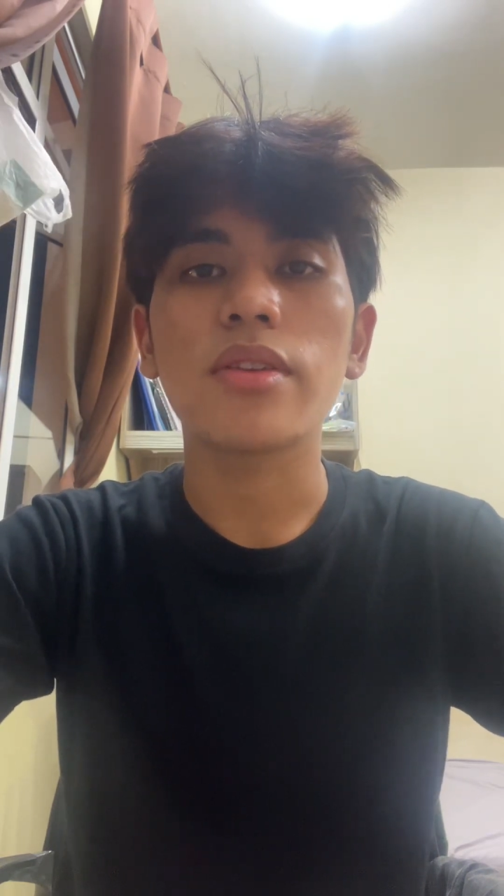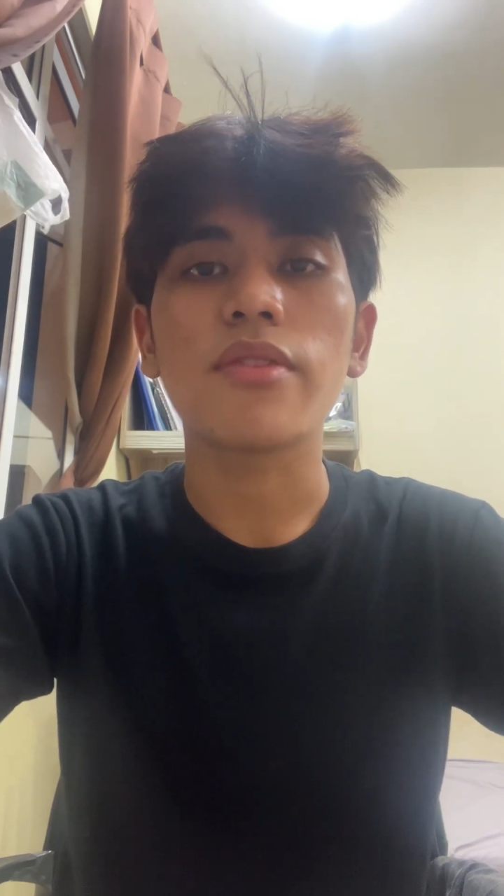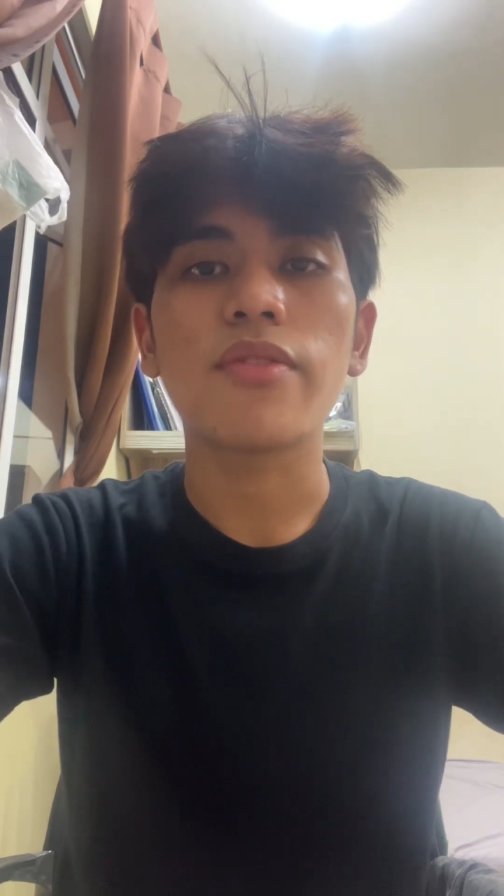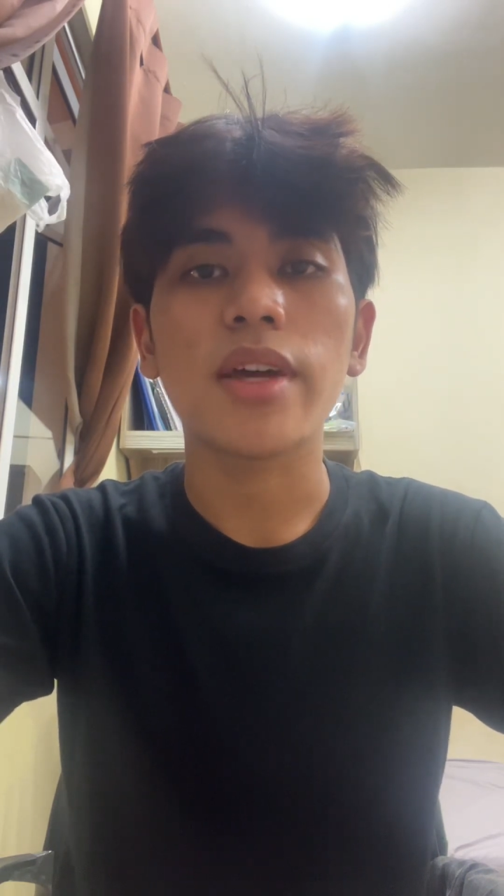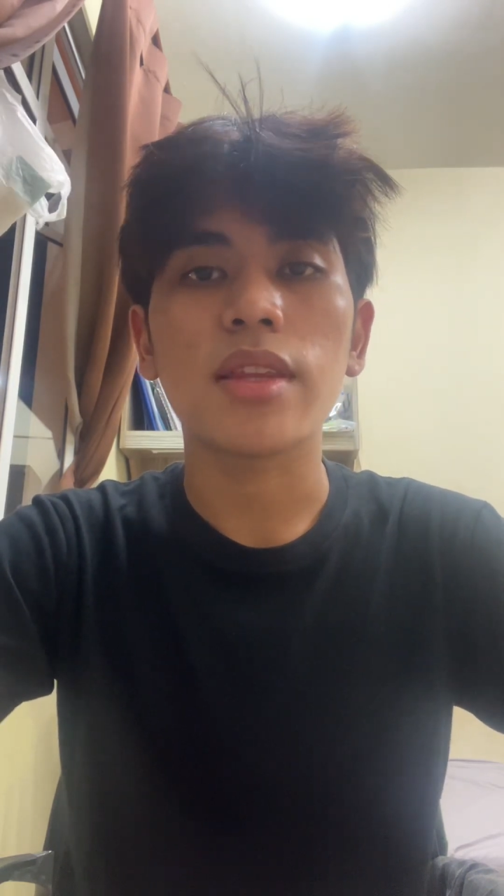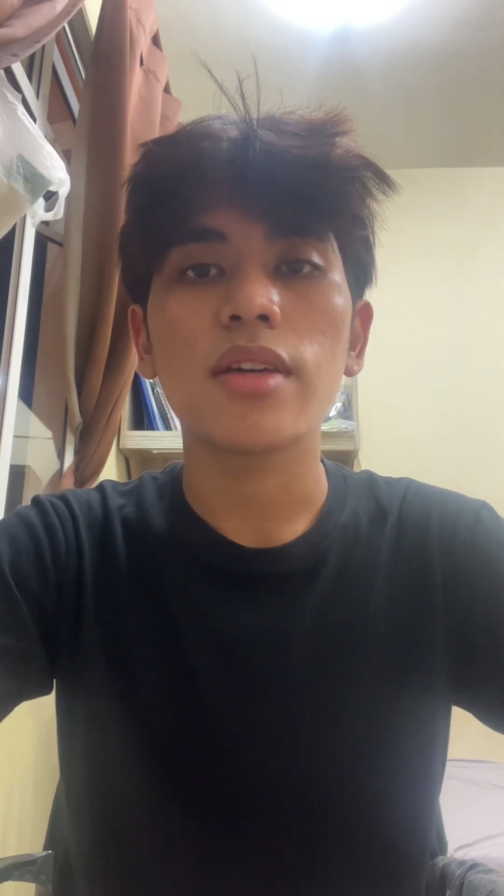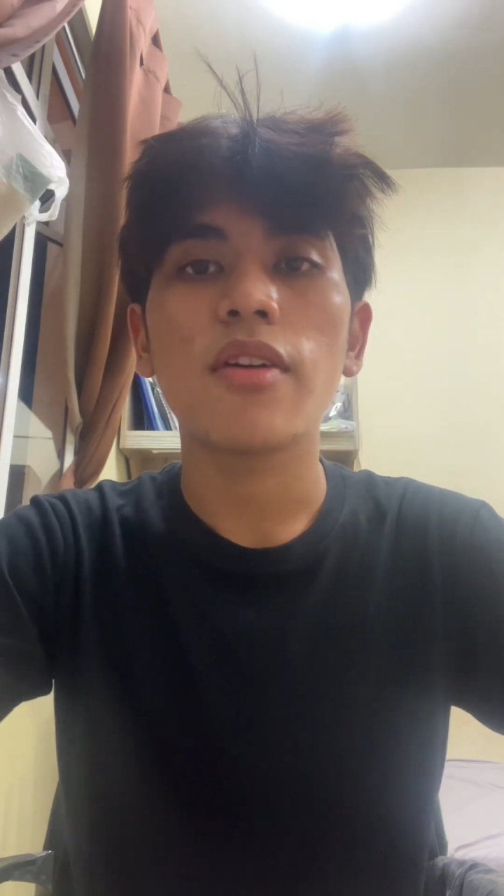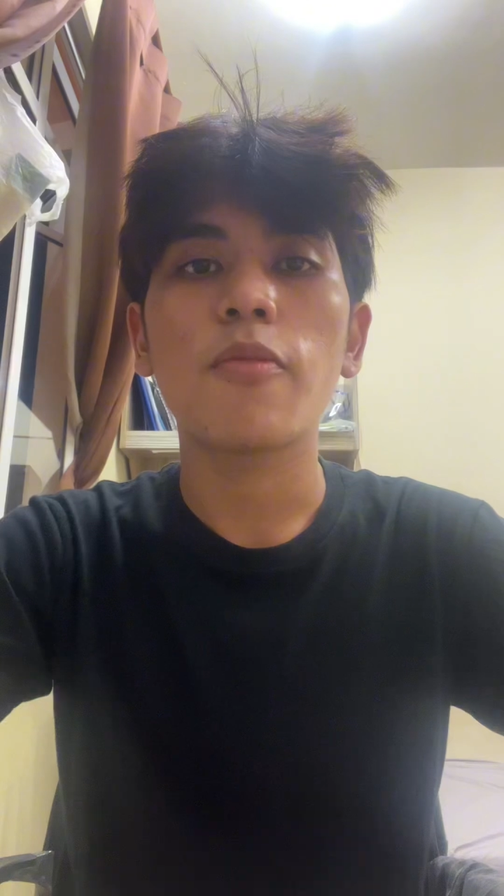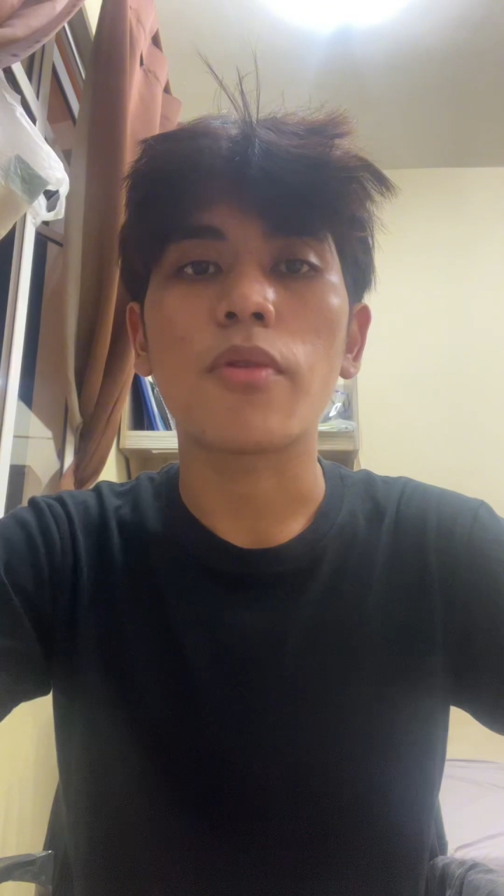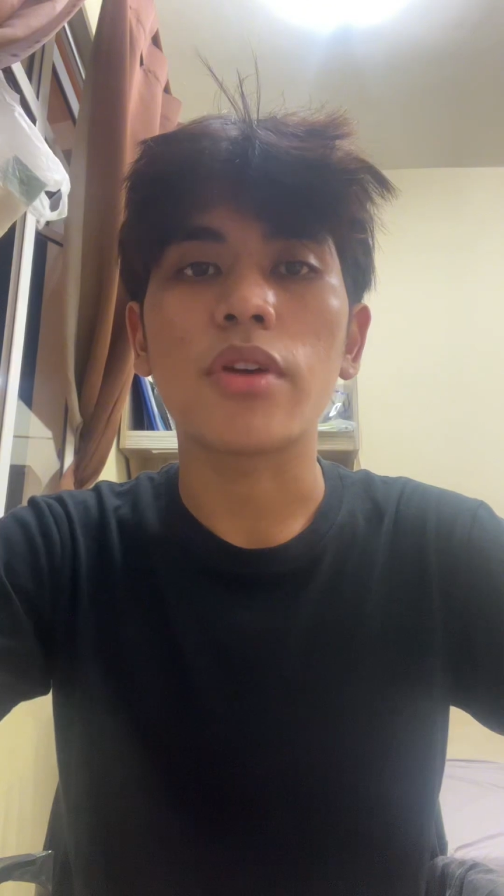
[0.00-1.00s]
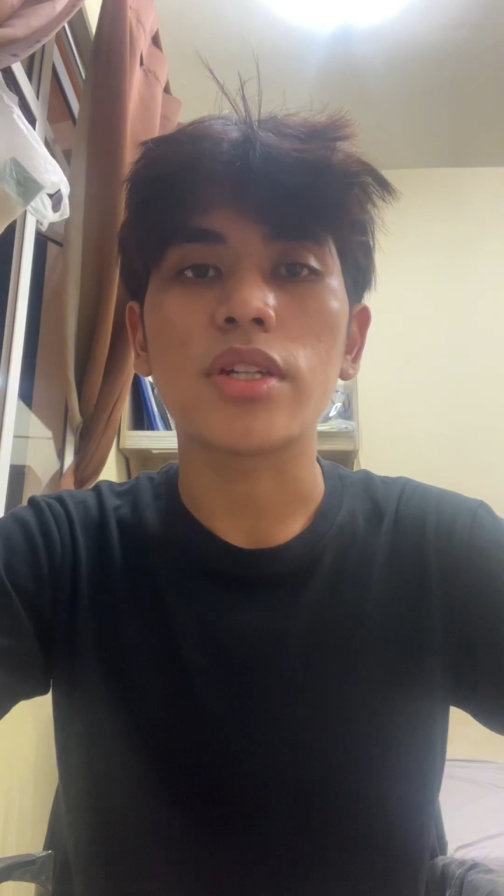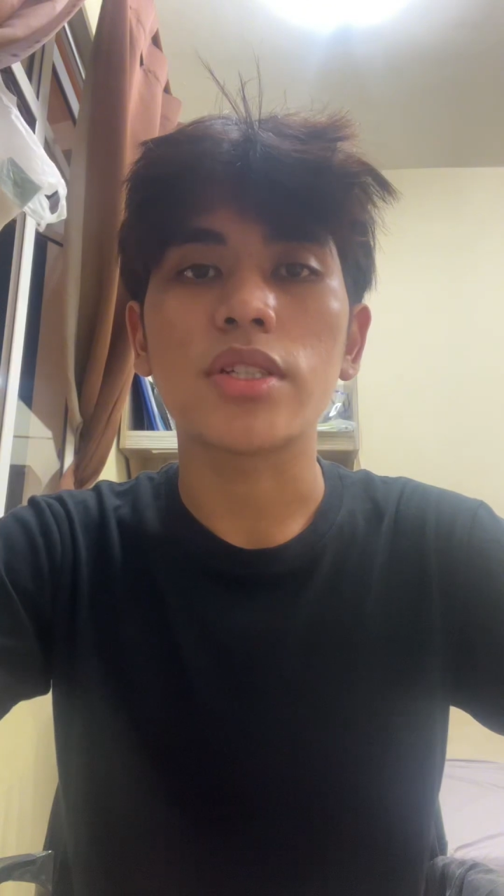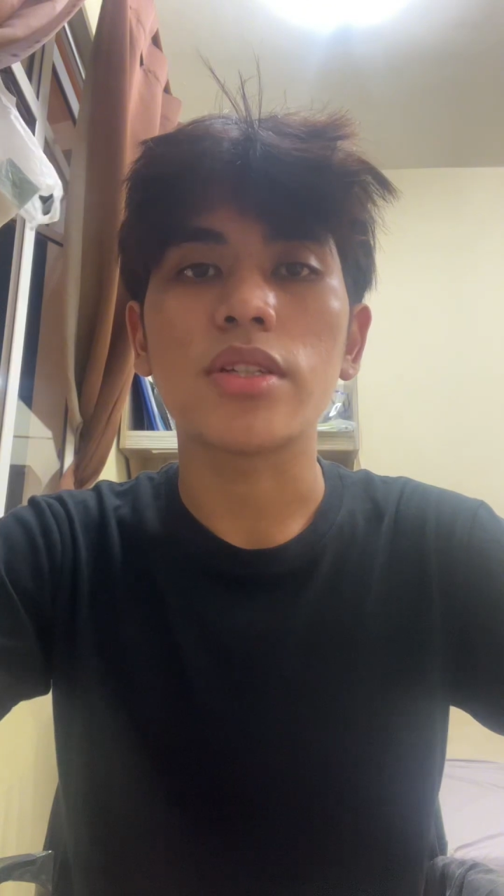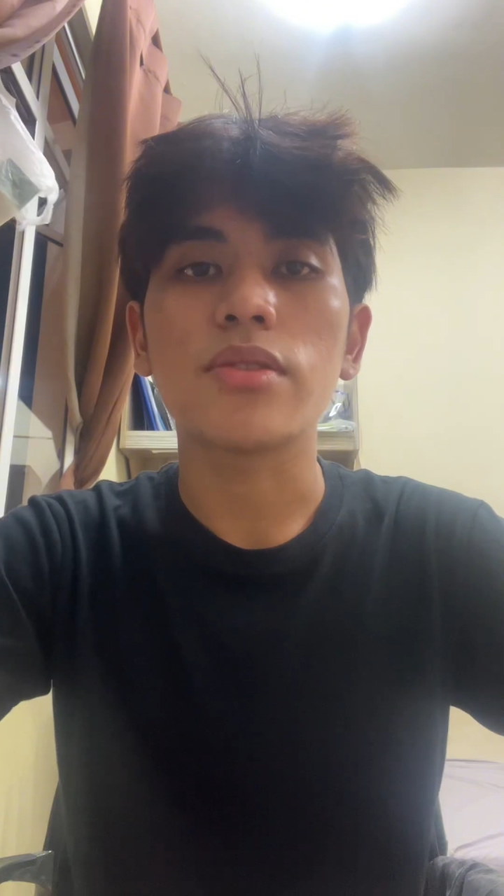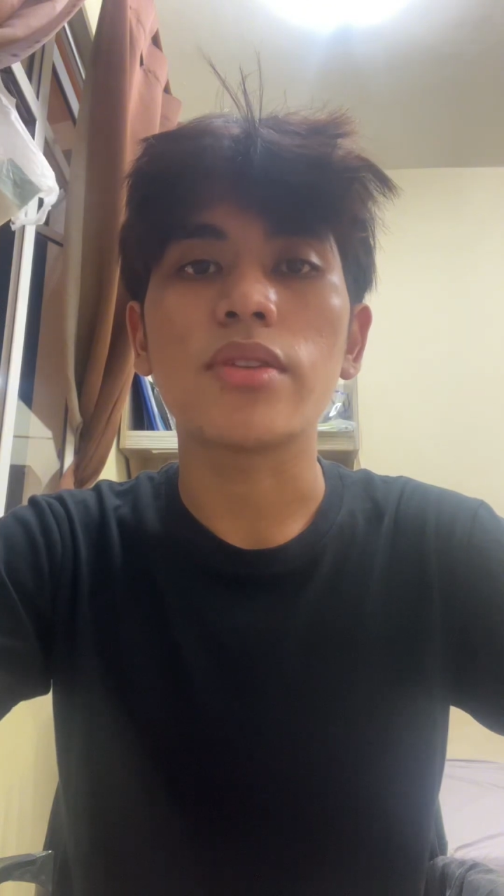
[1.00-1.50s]
factor of
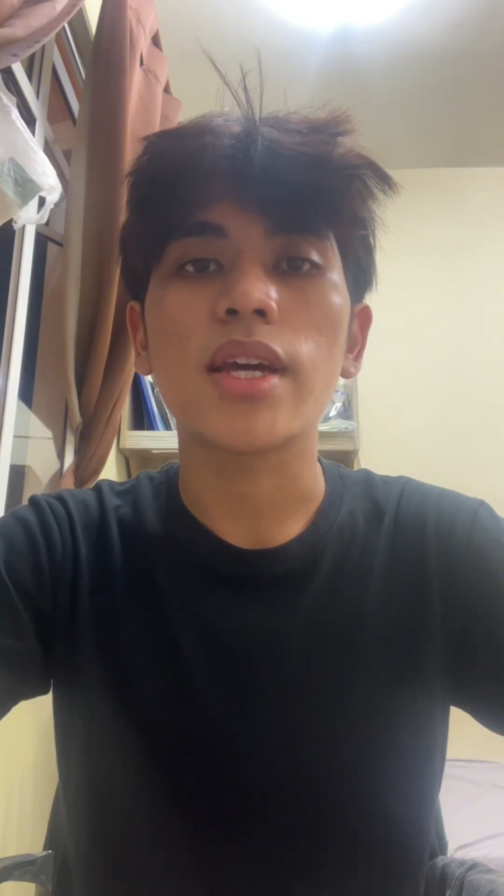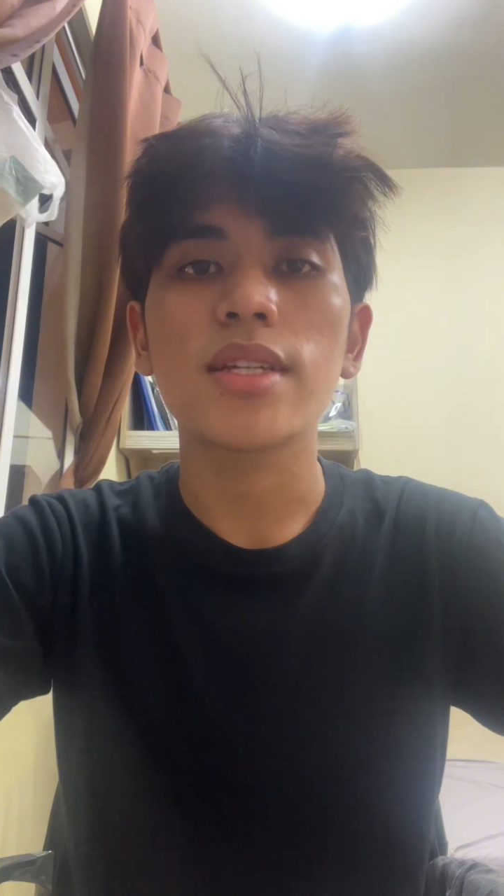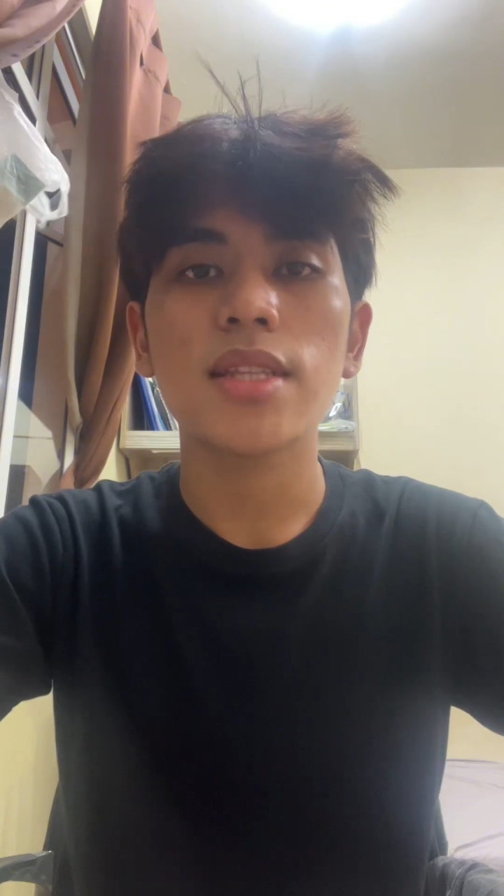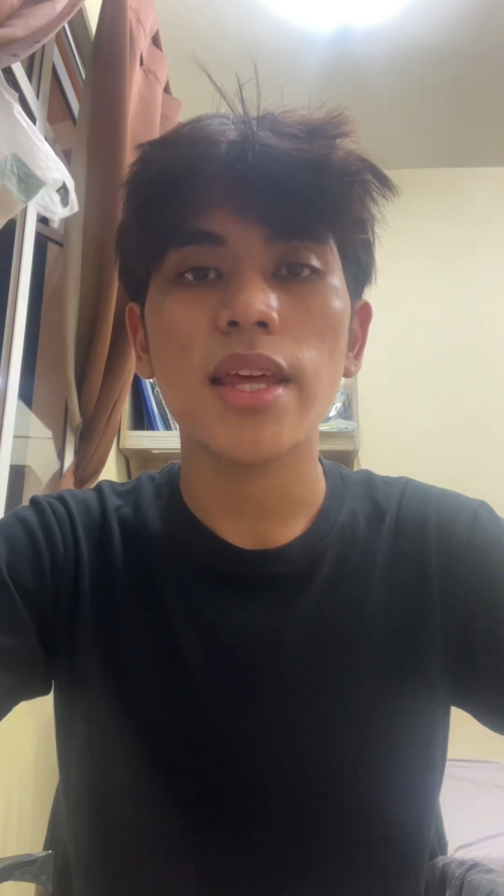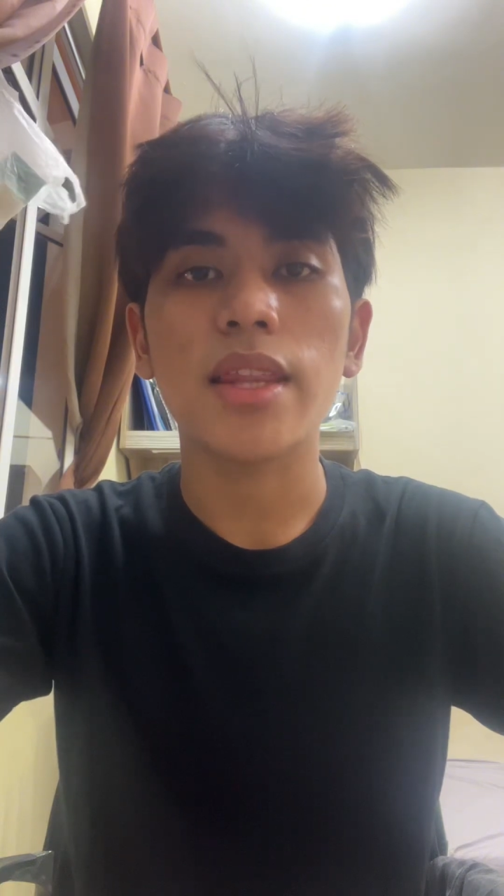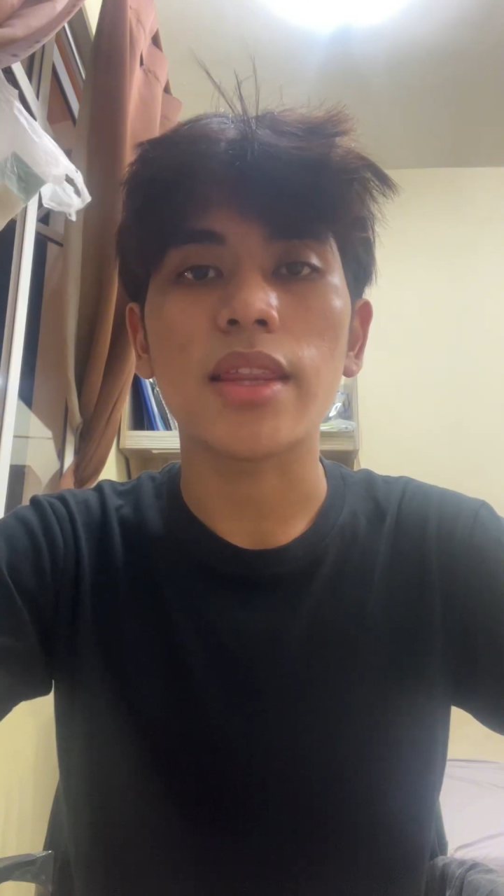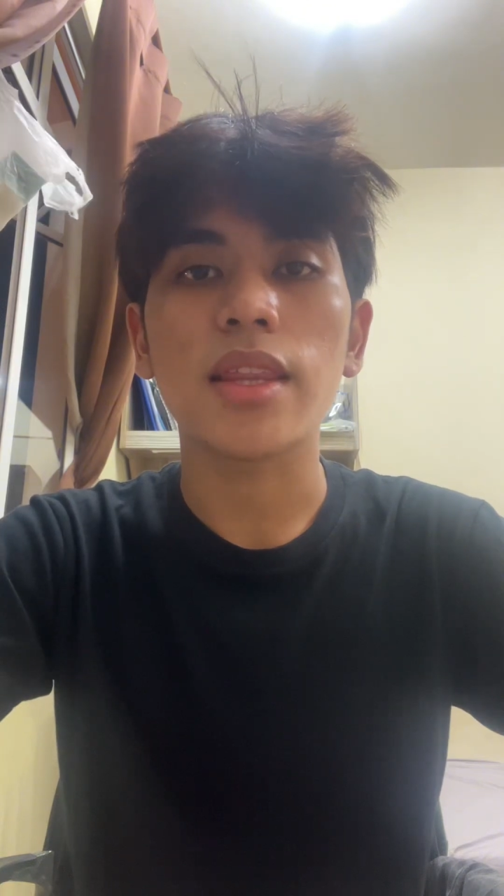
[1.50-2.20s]
production known as land.